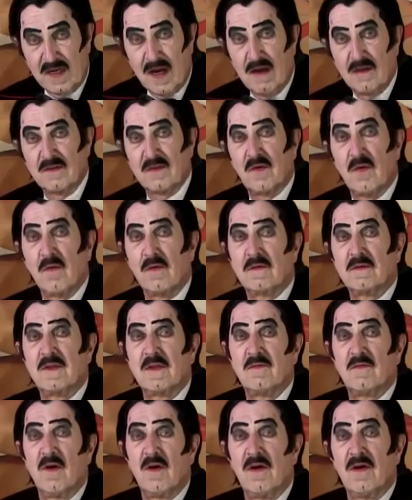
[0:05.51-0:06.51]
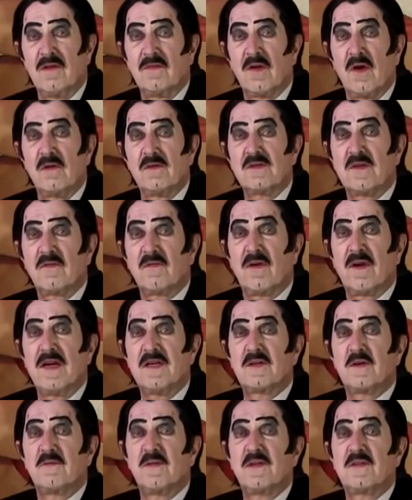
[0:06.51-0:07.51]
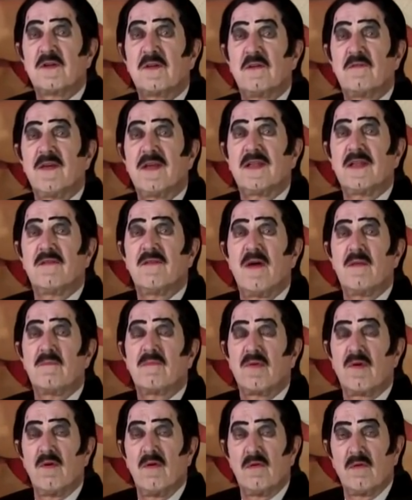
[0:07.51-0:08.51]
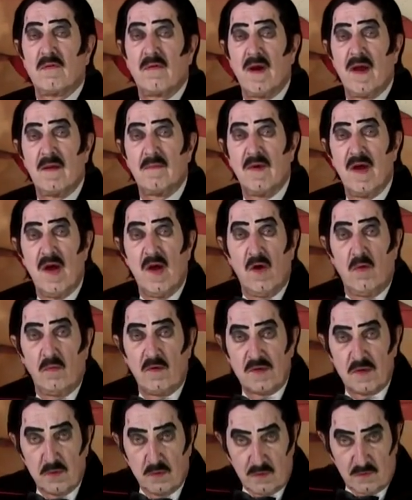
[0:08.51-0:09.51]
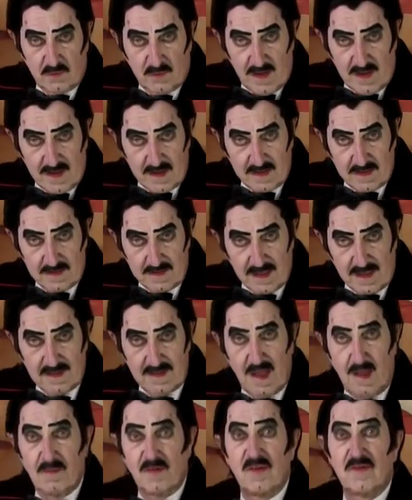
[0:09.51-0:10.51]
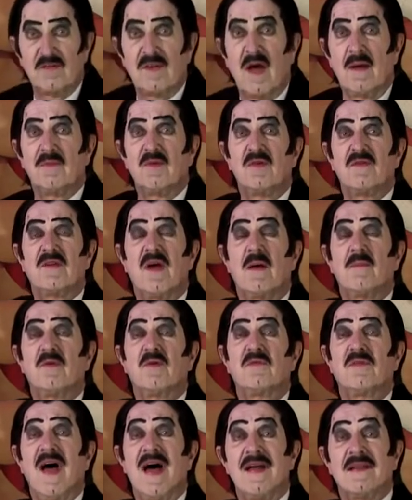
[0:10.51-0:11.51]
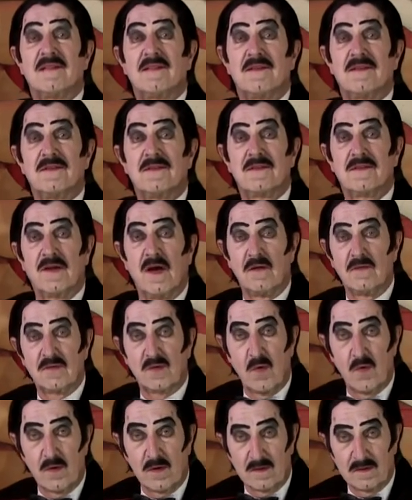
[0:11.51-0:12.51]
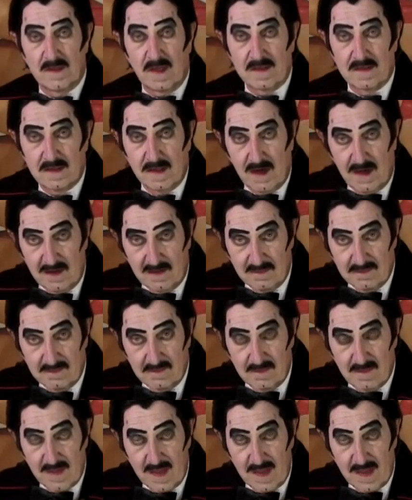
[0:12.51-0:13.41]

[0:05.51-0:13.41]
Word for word: the Count Gore De Vol, the host of Creature Feature, the weekly web program, which you'll find at www.countgore.com.